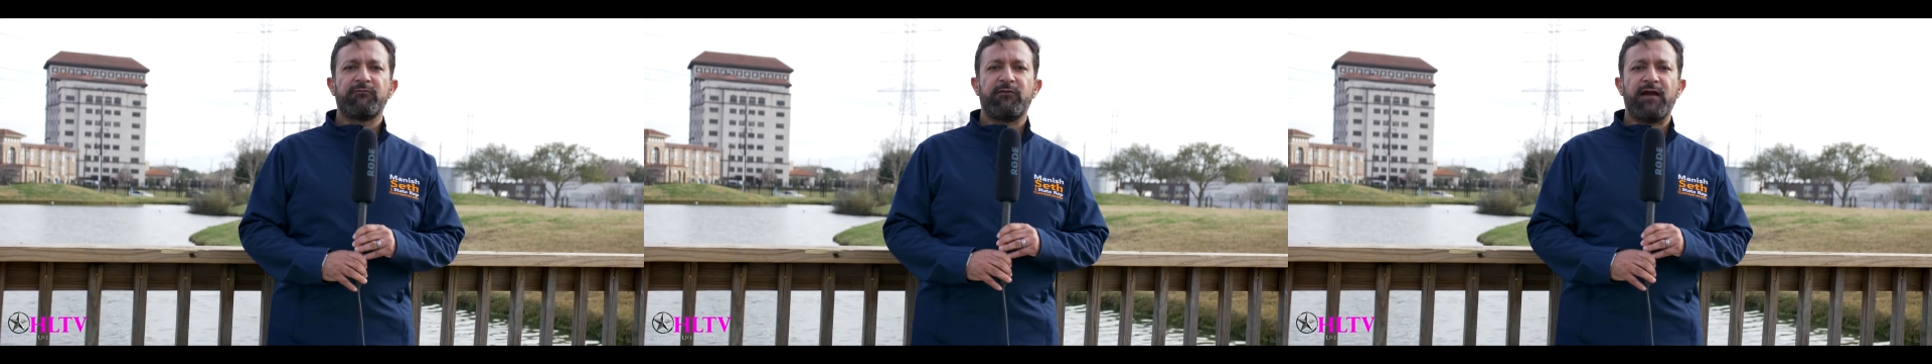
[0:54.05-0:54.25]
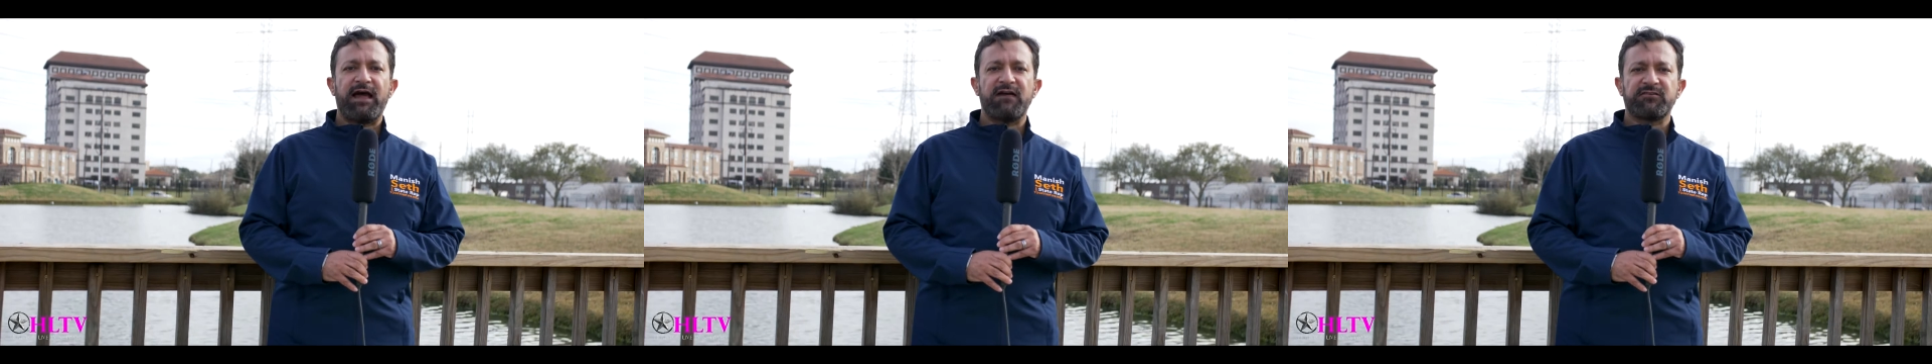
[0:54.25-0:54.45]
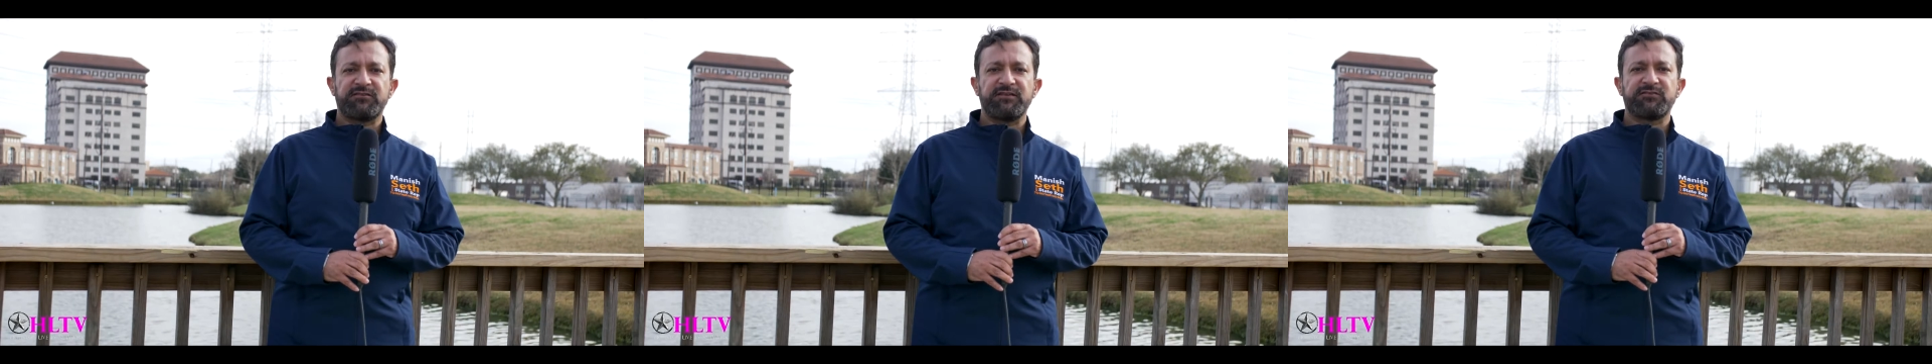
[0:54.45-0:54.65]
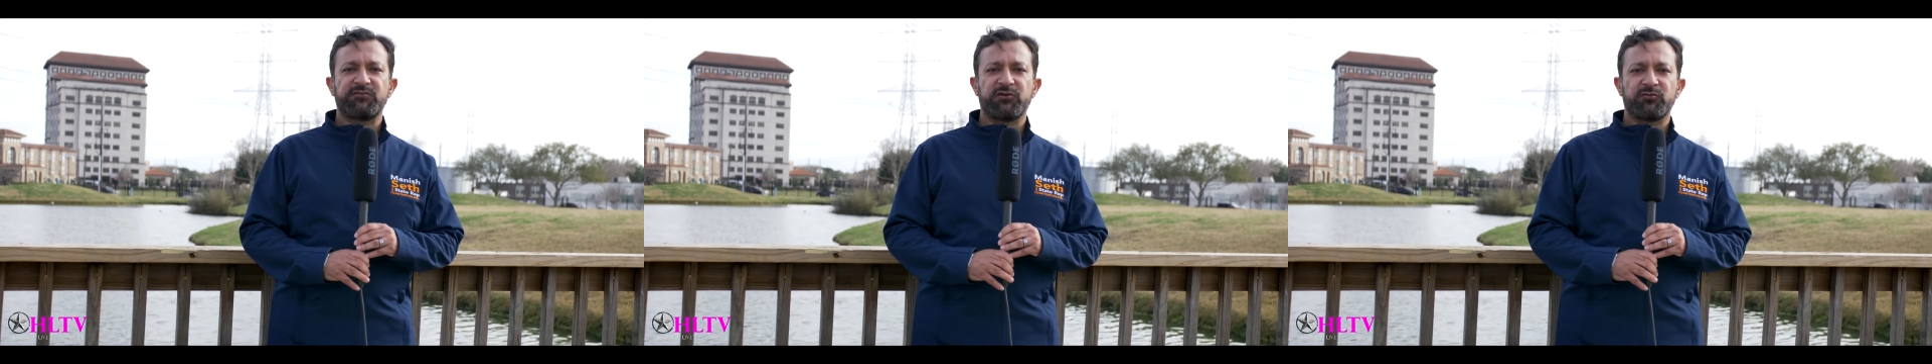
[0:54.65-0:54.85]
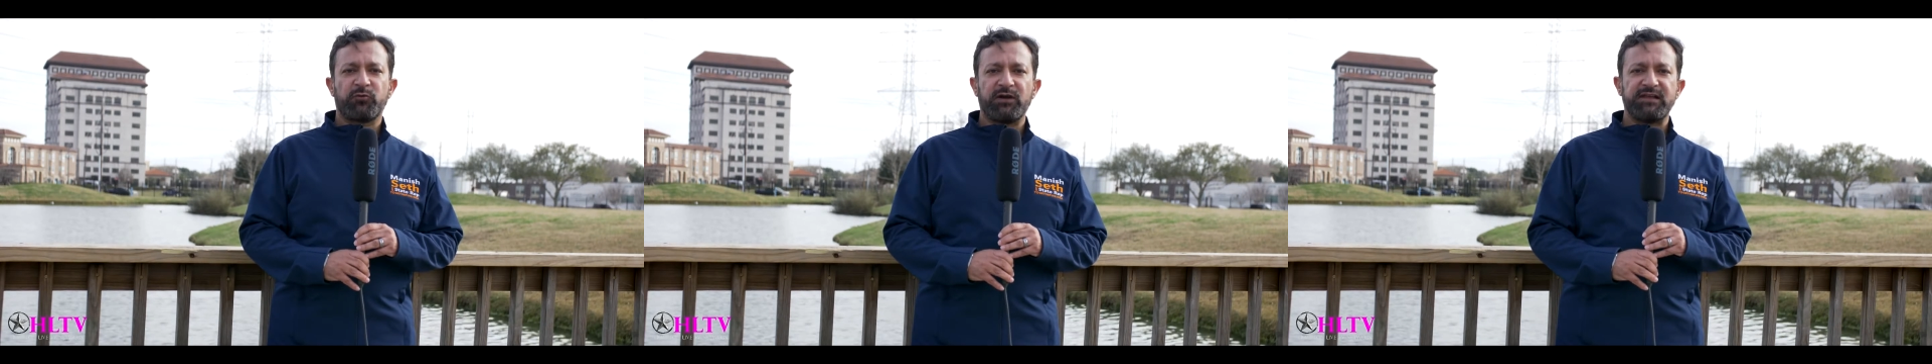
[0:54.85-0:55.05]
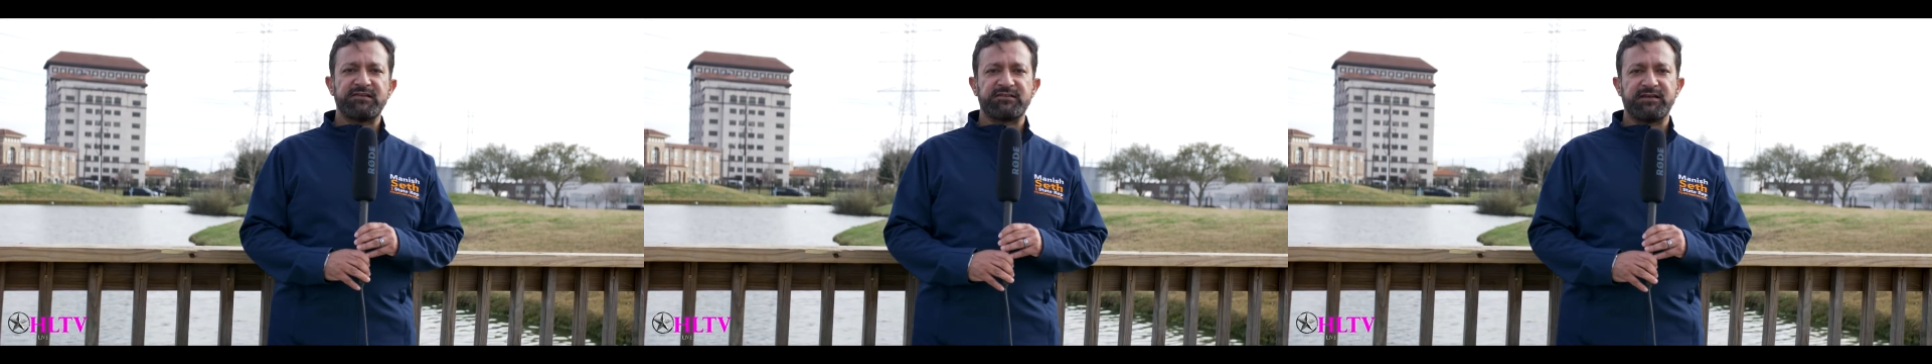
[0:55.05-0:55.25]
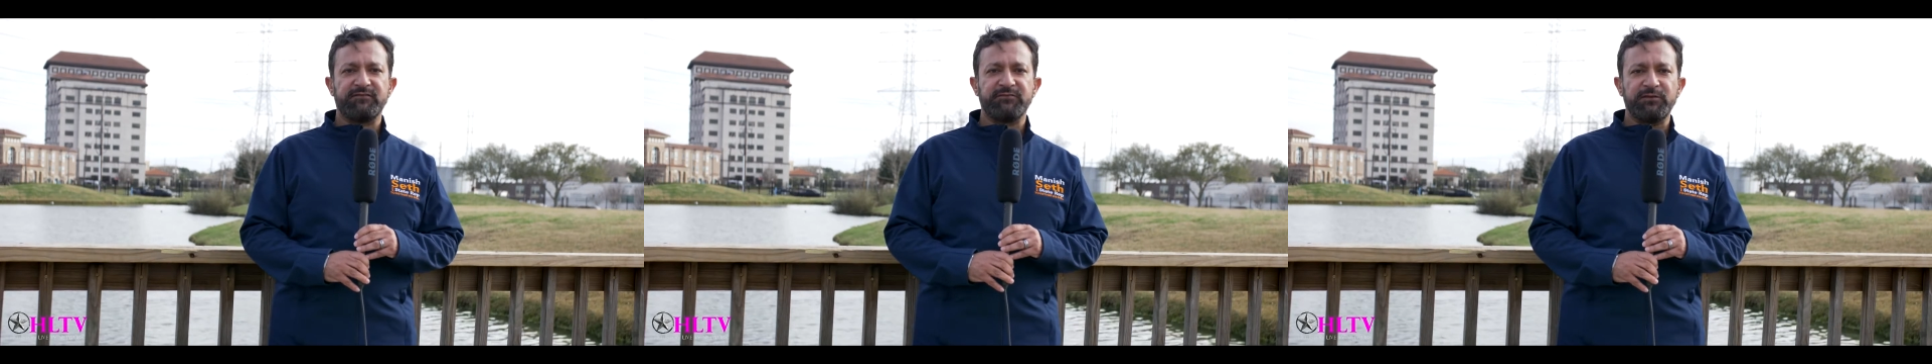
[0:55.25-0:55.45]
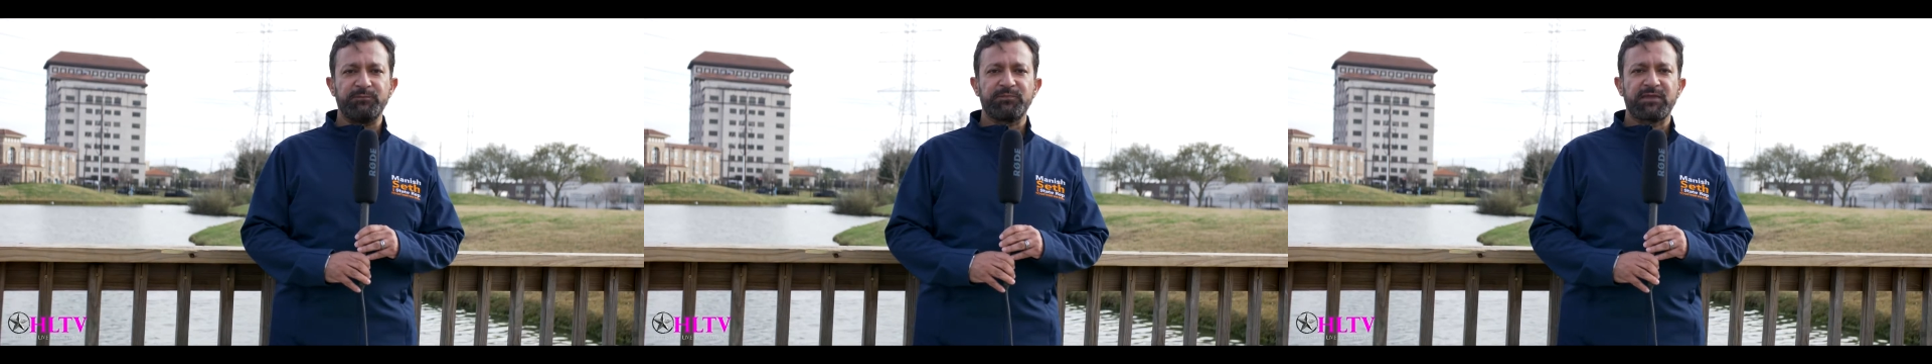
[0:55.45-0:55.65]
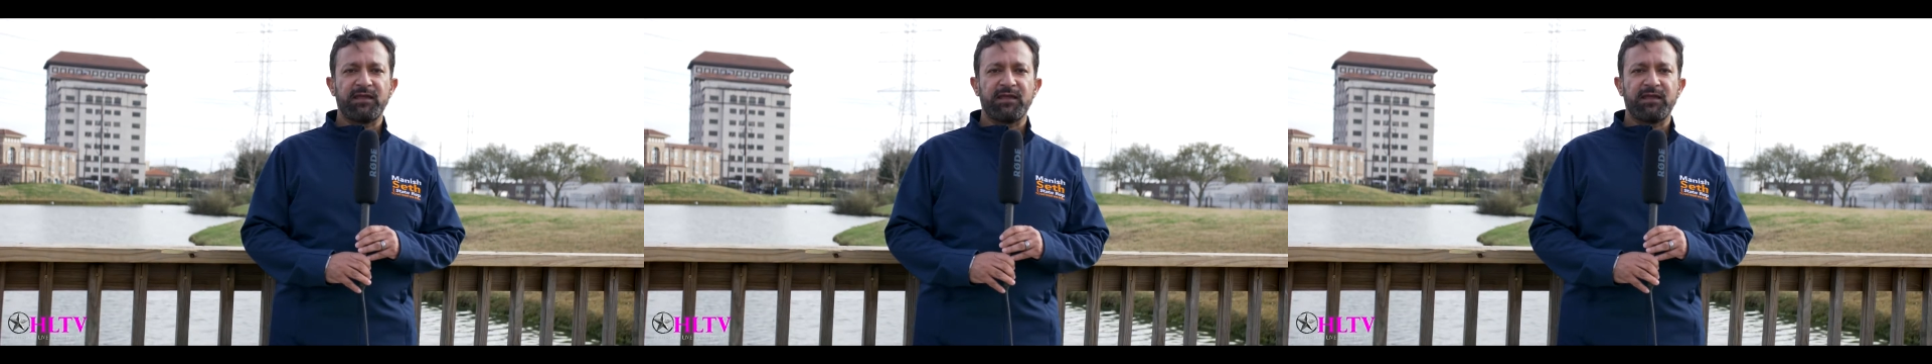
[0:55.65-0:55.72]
for House District 27.